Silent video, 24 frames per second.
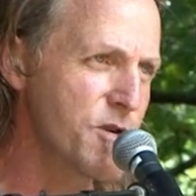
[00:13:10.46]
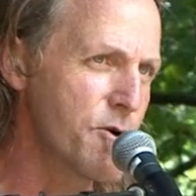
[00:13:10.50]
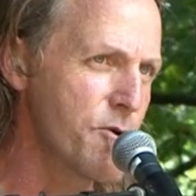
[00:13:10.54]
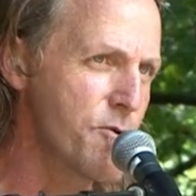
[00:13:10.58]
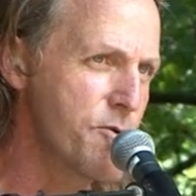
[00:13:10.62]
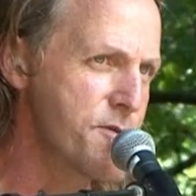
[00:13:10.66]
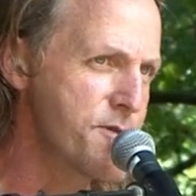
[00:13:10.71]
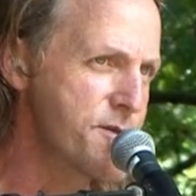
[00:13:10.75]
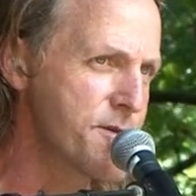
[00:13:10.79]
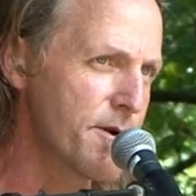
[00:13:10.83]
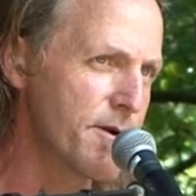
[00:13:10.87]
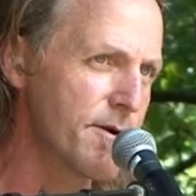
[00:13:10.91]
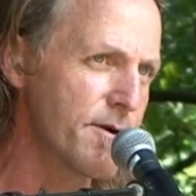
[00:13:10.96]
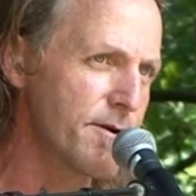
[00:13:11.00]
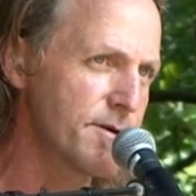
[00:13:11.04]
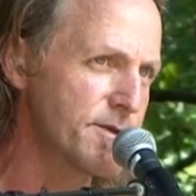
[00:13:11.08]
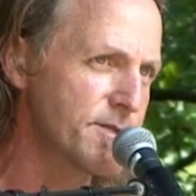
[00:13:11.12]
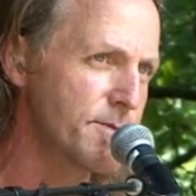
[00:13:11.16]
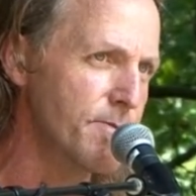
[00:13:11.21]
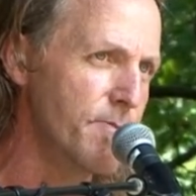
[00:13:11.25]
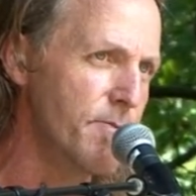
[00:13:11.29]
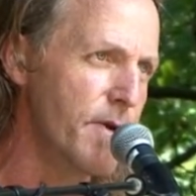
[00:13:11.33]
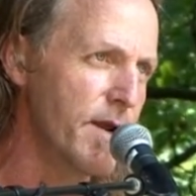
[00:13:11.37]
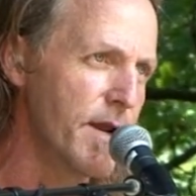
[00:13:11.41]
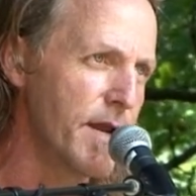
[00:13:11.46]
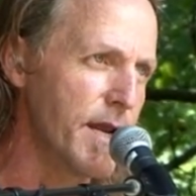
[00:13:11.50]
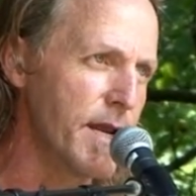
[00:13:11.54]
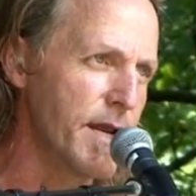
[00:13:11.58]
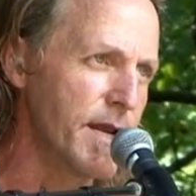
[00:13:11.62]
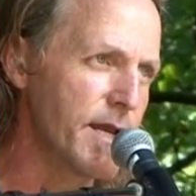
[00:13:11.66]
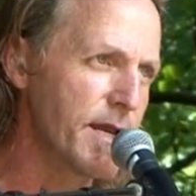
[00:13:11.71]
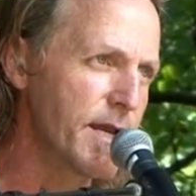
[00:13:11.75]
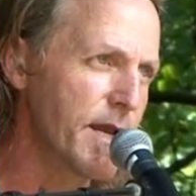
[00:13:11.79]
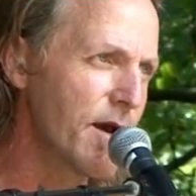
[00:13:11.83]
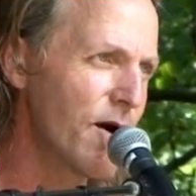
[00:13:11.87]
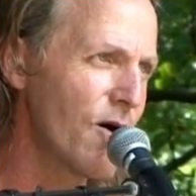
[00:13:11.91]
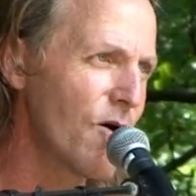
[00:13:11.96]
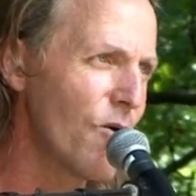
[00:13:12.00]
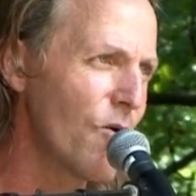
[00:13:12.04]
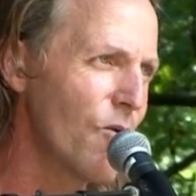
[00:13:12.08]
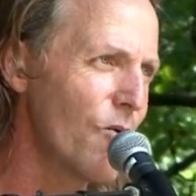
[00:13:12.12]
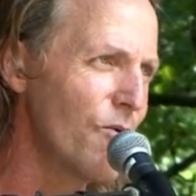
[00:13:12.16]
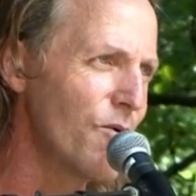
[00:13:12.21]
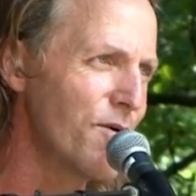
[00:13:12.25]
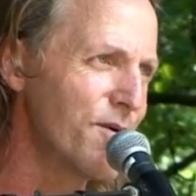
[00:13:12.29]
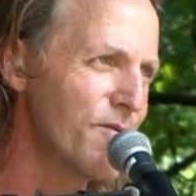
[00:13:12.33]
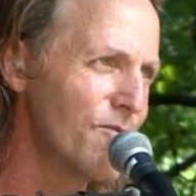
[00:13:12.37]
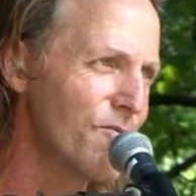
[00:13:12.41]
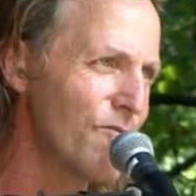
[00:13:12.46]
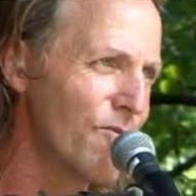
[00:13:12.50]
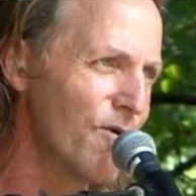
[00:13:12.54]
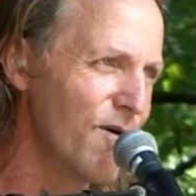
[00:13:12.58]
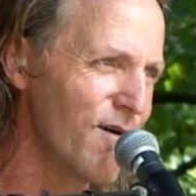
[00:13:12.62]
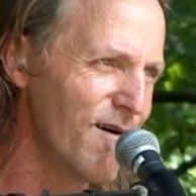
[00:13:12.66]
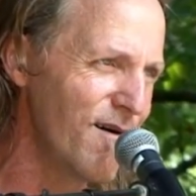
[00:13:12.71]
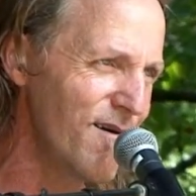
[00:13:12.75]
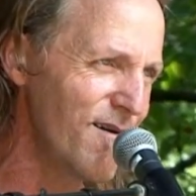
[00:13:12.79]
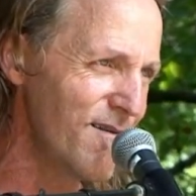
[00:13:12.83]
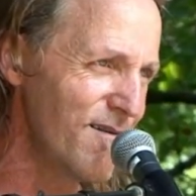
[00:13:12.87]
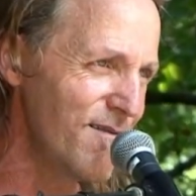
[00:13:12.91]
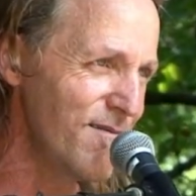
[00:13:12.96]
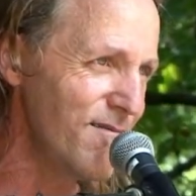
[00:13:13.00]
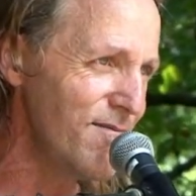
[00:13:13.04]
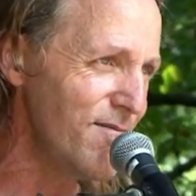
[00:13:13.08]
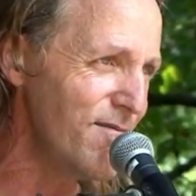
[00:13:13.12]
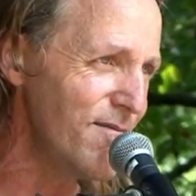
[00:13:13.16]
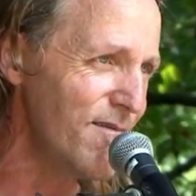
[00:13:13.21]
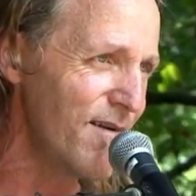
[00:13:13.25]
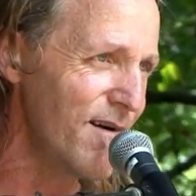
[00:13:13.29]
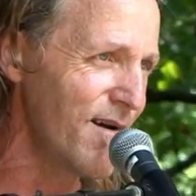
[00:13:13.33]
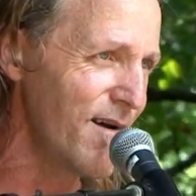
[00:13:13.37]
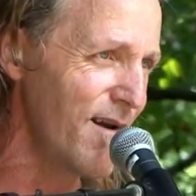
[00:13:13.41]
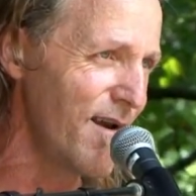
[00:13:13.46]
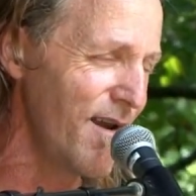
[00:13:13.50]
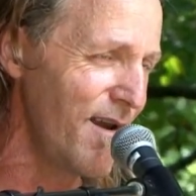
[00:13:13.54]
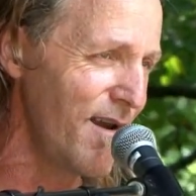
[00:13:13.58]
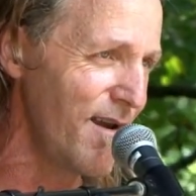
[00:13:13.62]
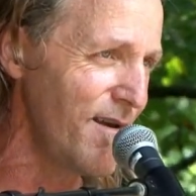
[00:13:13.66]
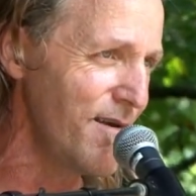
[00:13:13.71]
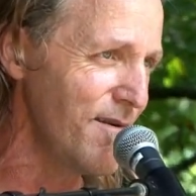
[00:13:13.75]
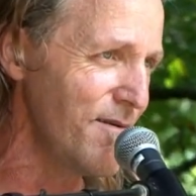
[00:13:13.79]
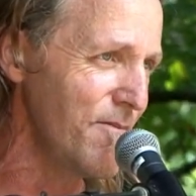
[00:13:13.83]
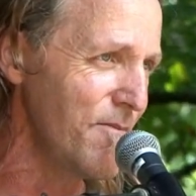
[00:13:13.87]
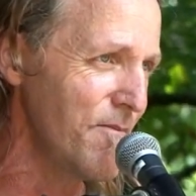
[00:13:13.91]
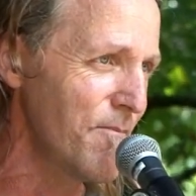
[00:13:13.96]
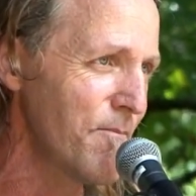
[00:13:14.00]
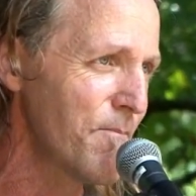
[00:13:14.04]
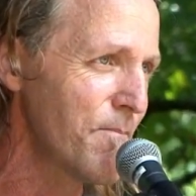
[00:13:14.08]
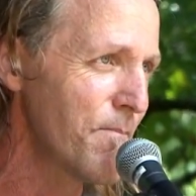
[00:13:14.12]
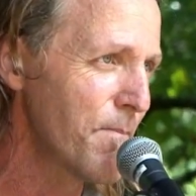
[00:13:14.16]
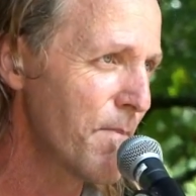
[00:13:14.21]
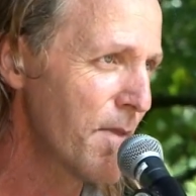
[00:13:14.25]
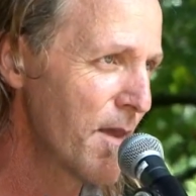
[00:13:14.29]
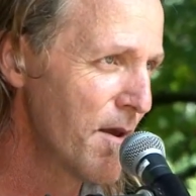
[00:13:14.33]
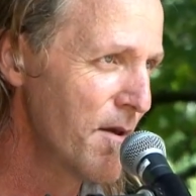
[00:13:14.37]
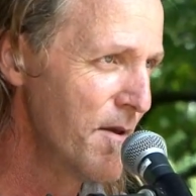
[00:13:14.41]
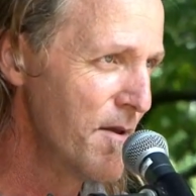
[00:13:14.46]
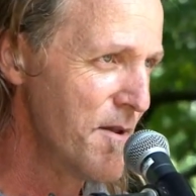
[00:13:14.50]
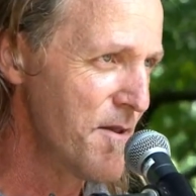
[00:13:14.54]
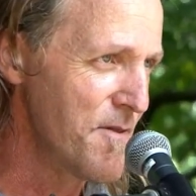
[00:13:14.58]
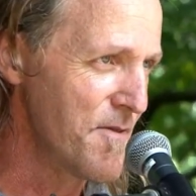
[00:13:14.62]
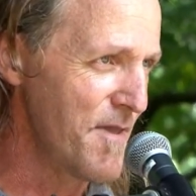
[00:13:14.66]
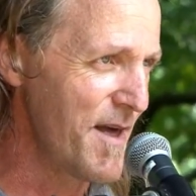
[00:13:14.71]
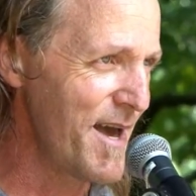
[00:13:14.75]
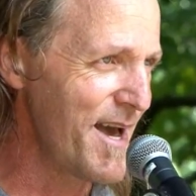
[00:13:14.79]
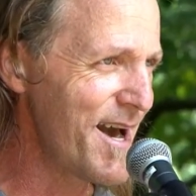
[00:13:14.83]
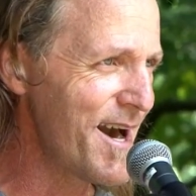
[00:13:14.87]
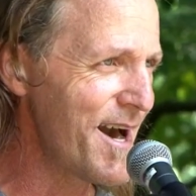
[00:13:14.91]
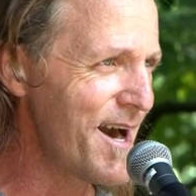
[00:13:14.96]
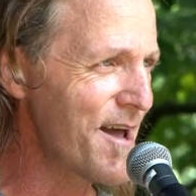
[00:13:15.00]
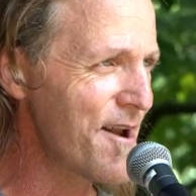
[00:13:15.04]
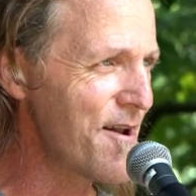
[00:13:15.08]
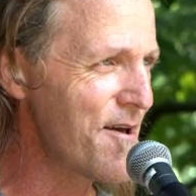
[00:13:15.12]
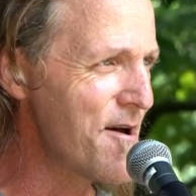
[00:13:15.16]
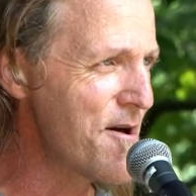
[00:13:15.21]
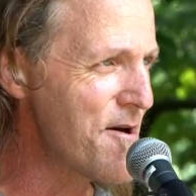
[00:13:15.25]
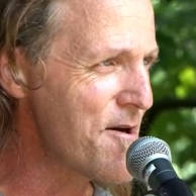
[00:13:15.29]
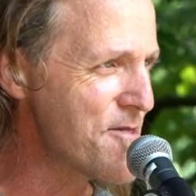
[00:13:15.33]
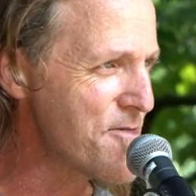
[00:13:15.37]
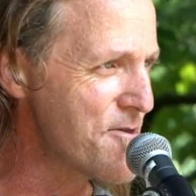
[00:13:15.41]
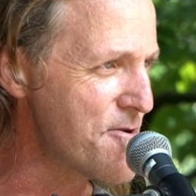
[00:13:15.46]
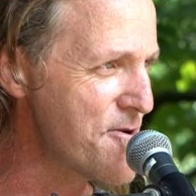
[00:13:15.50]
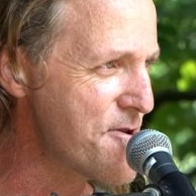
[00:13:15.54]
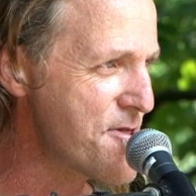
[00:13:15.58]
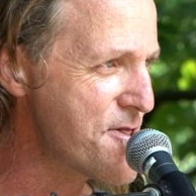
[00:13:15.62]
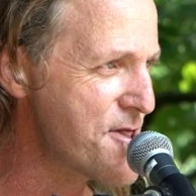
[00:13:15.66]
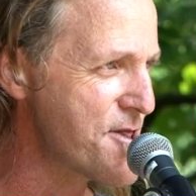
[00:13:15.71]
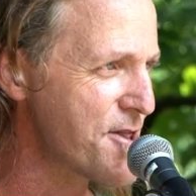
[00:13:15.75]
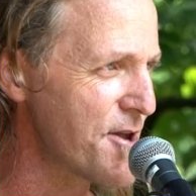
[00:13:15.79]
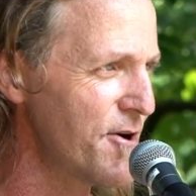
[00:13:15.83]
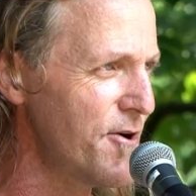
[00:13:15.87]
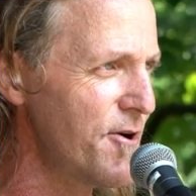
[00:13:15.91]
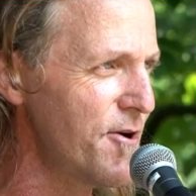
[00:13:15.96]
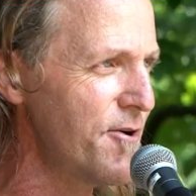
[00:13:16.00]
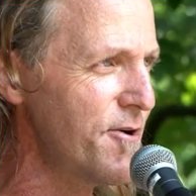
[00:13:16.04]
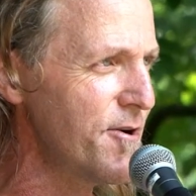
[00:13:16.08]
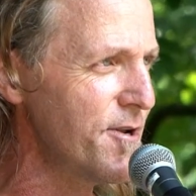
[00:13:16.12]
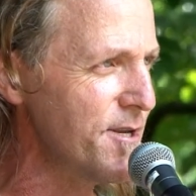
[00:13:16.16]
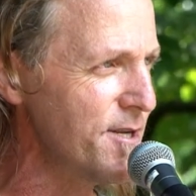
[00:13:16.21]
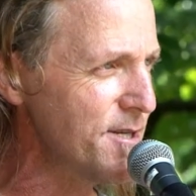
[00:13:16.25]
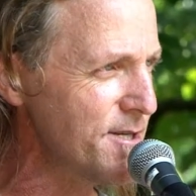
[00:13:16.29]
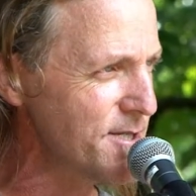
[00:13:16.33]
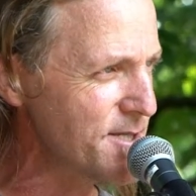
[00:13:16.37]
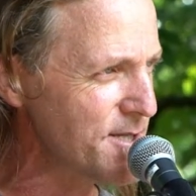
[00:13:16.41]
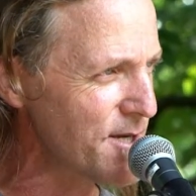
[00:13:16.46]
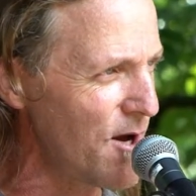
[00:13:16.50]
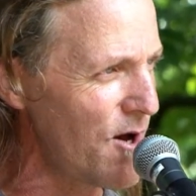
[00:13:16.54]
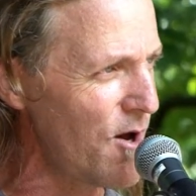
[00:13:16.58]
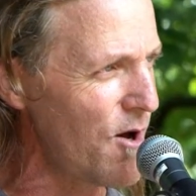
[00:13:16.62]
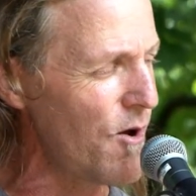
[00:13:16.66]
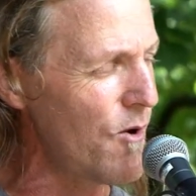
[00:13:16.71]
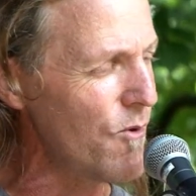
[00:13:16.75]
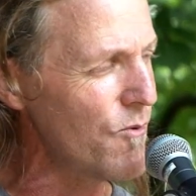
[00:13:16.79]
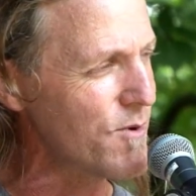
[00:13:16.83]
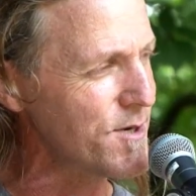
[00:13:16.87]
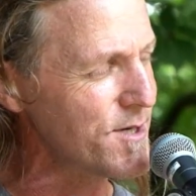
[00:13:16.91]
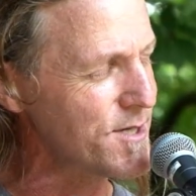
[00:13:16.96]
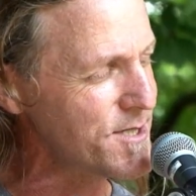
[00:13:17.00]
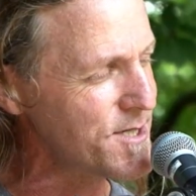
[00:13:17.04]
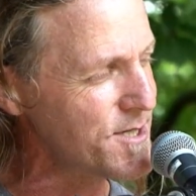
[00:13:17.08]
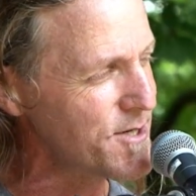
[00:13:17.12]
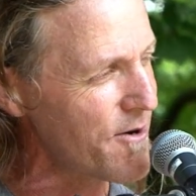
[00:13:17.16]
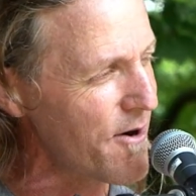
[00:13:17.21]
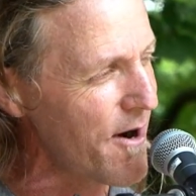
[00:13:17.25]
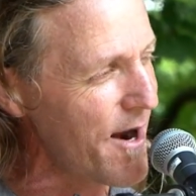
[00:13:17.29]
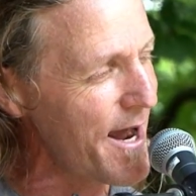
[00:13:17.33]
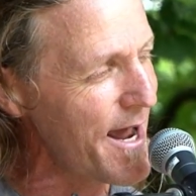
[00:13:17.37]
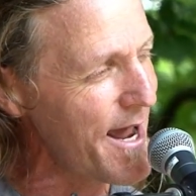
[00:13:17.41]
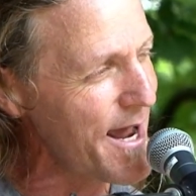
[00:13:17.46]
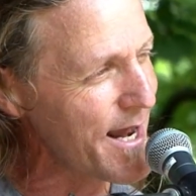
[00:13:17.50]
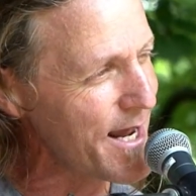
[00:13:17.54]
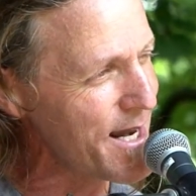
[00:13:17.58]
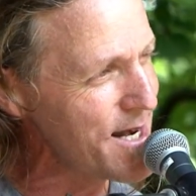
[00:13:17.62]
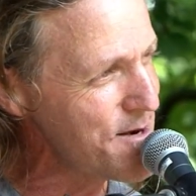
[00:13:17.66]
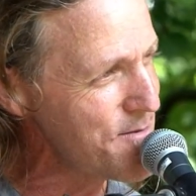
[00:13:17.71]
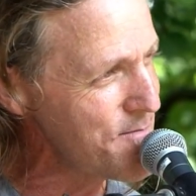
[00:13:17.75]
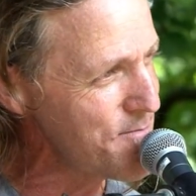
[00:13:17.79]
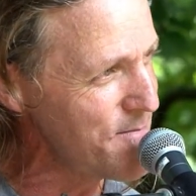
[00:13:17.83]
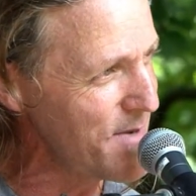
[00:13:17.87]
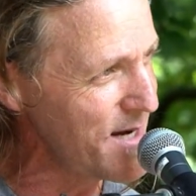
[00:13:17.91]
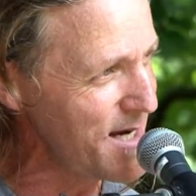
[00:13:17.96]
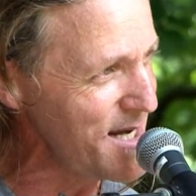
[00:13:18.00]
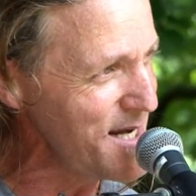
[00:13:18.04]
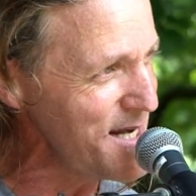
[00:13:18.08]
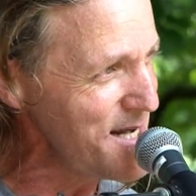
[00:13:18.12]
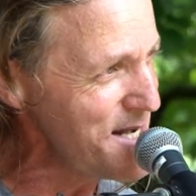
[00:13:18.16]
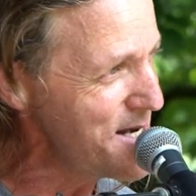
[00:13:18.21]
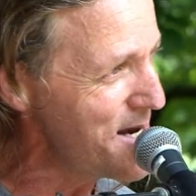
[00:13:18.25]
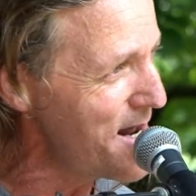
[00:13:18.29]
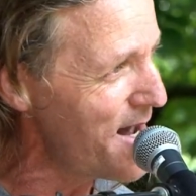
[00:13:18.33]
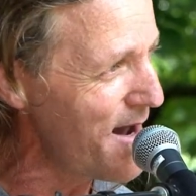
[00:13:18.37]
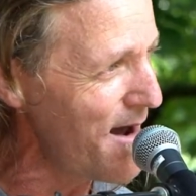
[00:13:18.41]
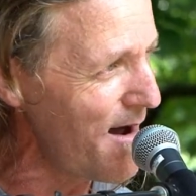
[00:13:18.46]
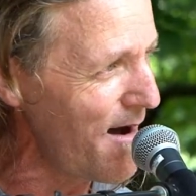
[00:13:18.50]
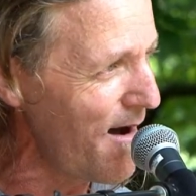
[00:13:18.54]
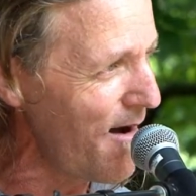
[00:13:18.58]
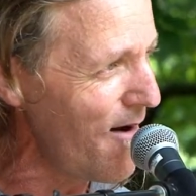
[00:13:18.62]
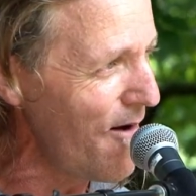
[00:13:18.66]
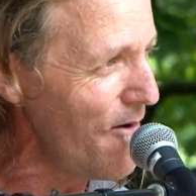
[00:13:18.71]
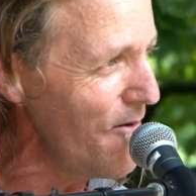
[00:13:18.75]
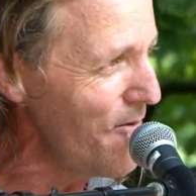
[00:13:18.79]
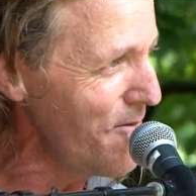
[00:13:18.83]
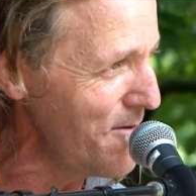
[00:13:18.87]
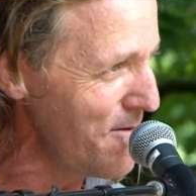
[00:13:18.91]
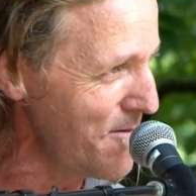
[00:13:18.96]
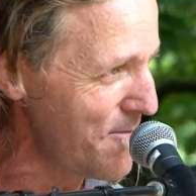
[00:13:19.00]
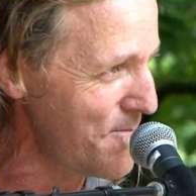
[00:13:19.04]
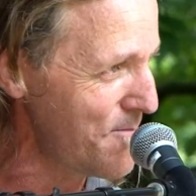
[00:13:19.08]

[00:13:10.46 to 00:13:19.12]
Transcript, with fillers: two thirds of me going one way. That other third is always dragging me down.